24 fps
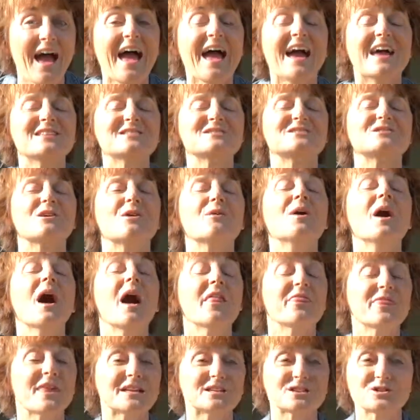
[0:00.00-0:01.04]
And so
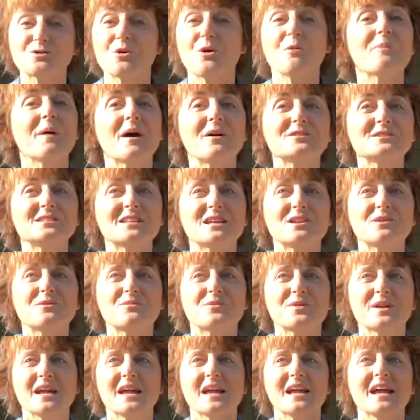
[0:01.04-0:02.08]
that school bell is going to
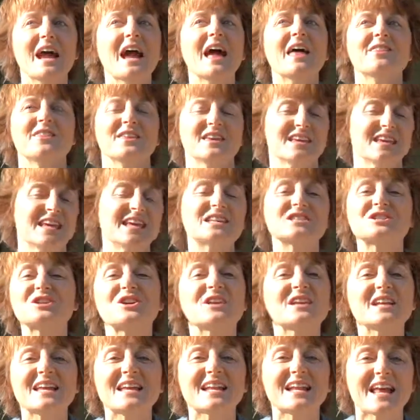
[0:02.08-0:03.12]
ring. The kids are
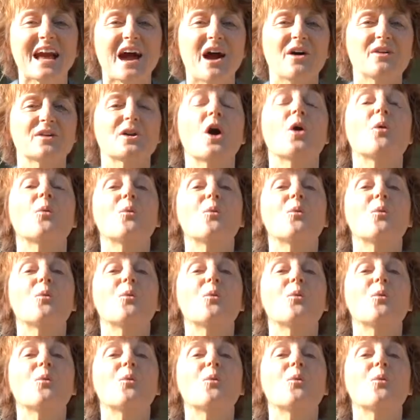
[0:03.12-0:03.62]
going to get out.